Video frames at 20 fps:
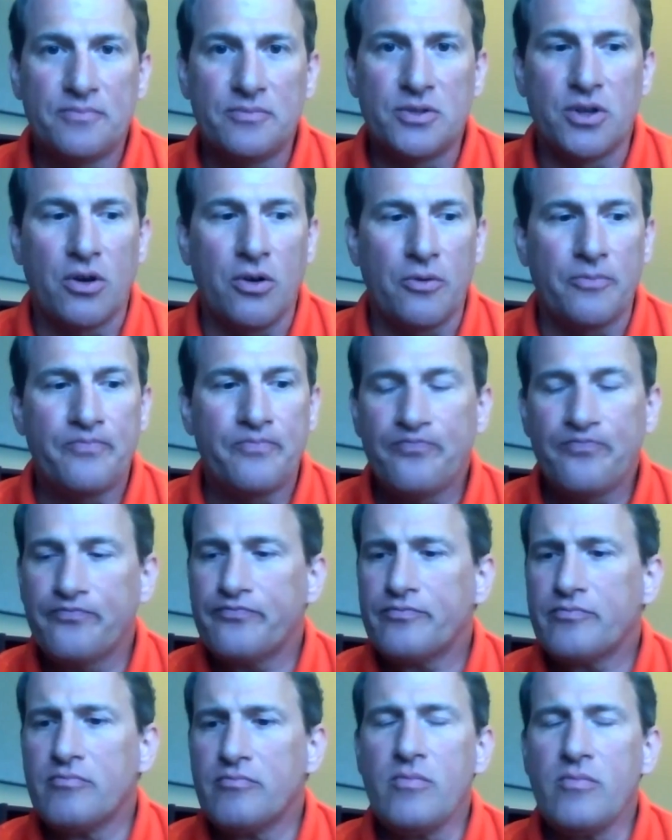So
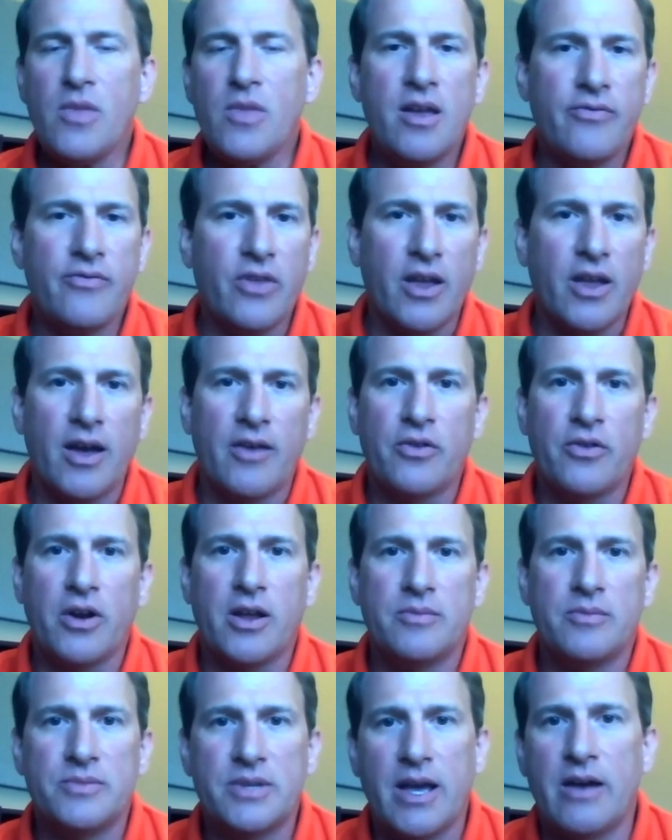if the governor
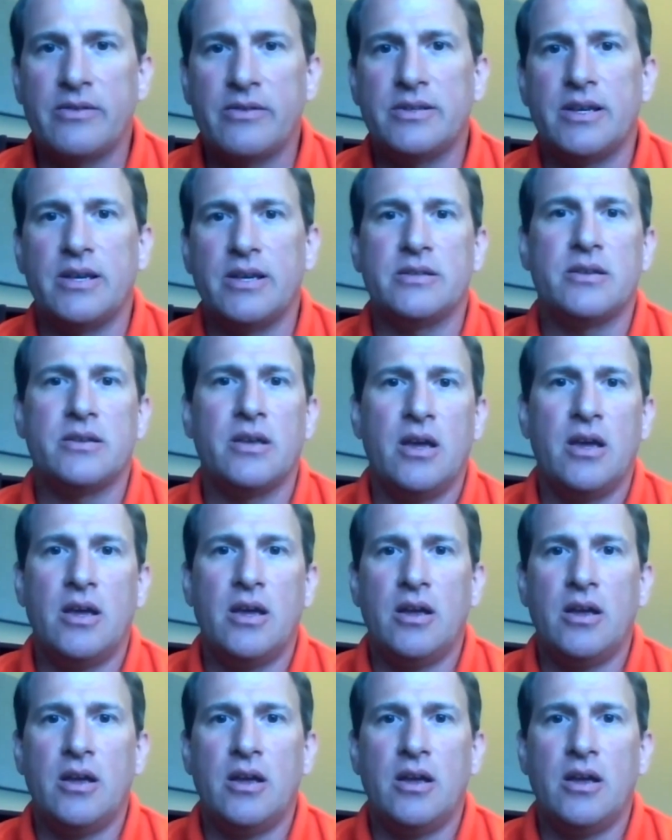comes out and says,